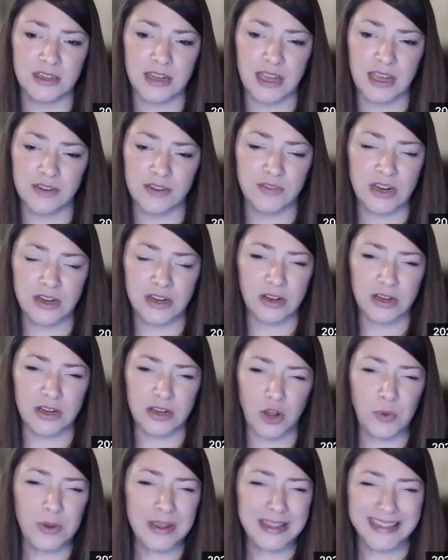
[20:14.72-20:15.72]
kind of
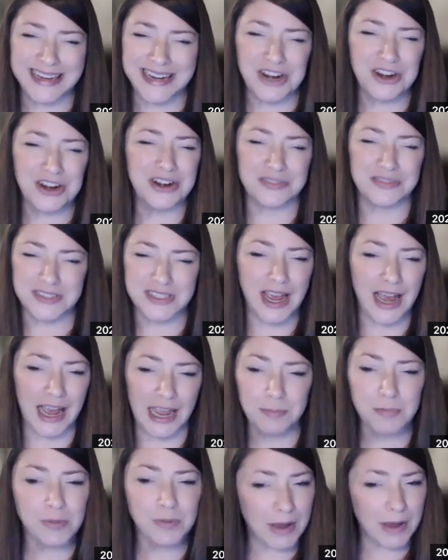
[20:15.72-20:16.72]
knowing the narrative
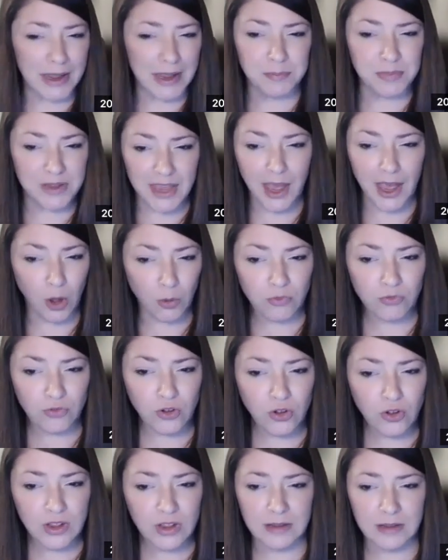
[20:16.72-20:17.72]
type might be
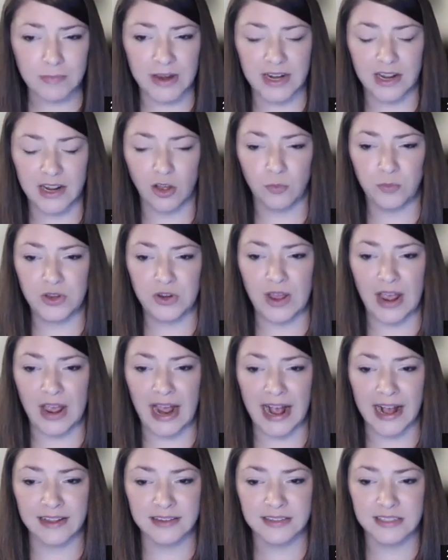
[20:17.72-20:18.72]
helpful. It might help you
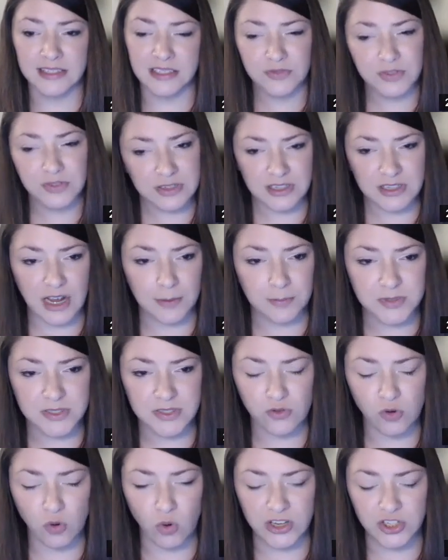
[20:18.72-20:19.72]
to ask different types
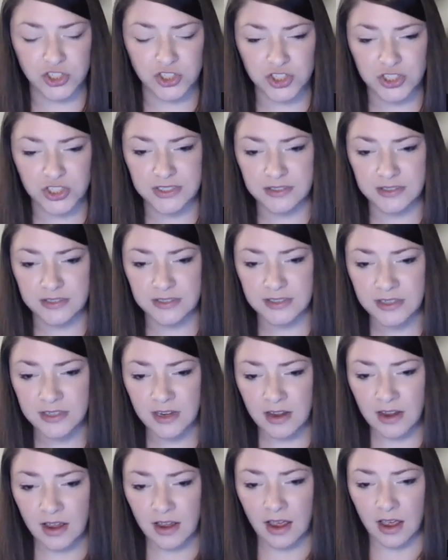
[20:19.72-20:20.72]
of questions,
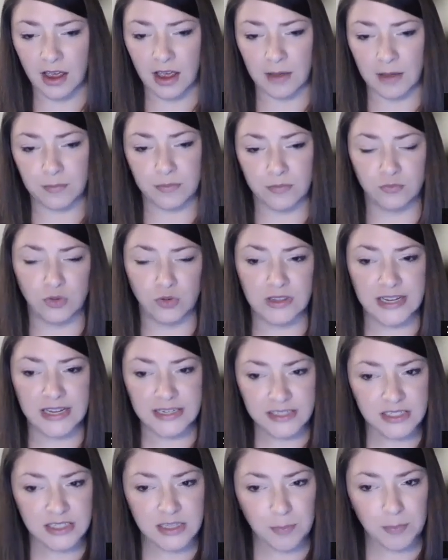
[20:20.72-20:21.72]

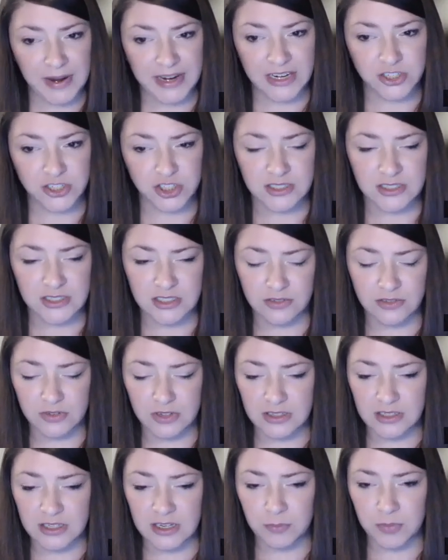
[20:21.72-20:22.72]
relate to the patient
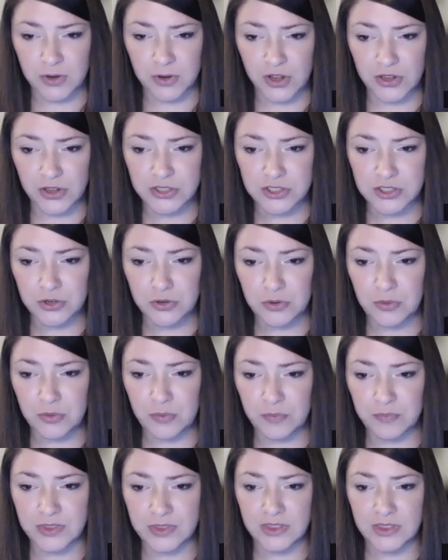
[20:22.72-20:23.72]
differently, but also
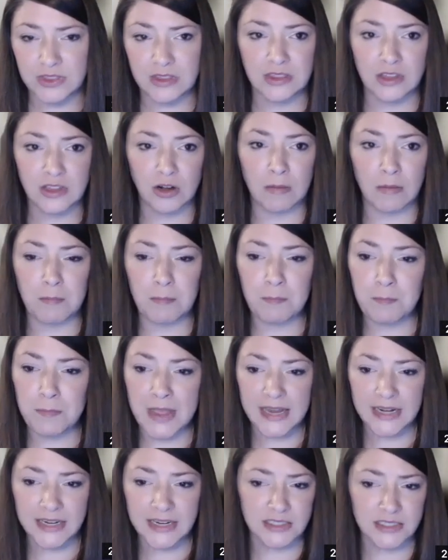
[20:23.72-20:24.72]
there are
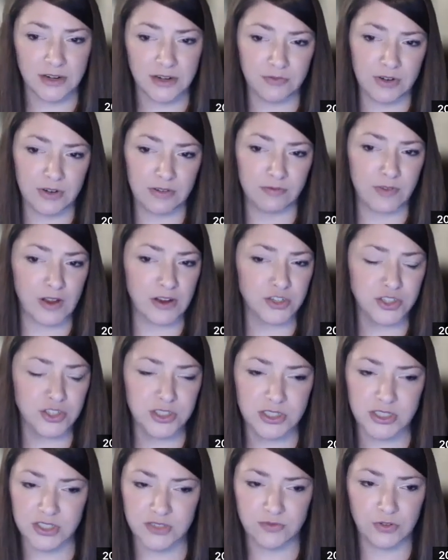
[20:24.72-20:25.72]
many different
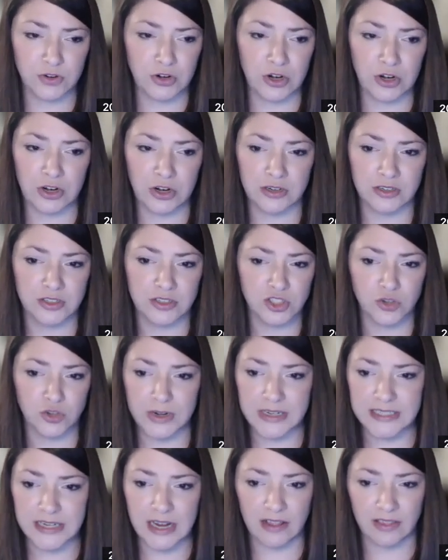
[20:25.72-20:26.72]
functions for
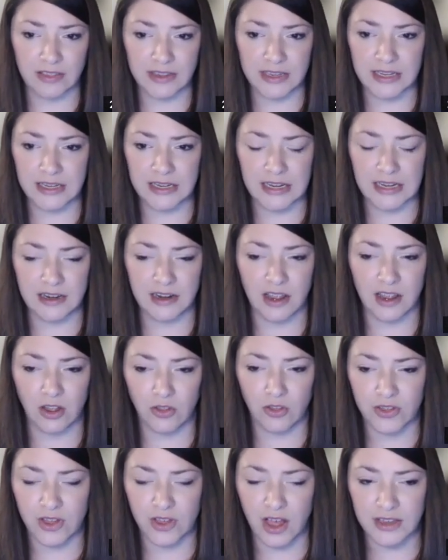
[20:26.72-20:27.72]
storytelling in
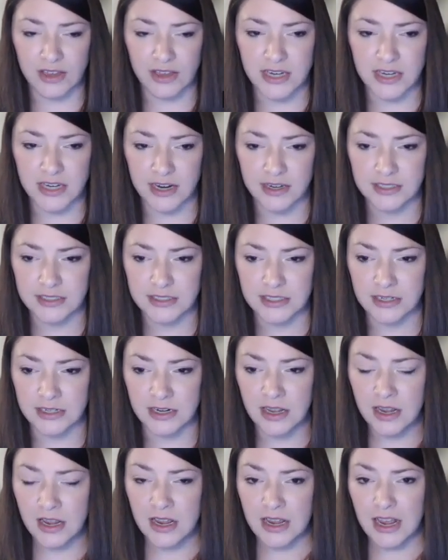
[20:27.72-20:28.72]
health context. And
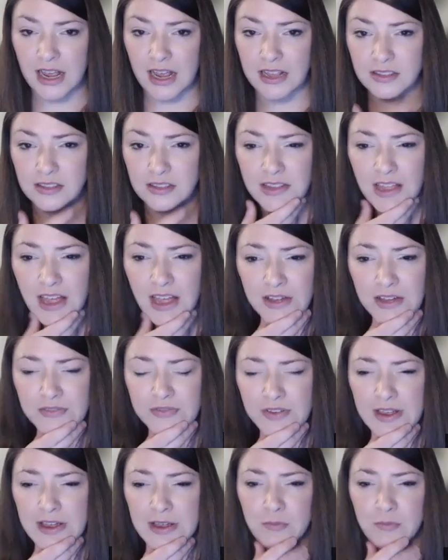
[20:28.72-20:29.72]
I love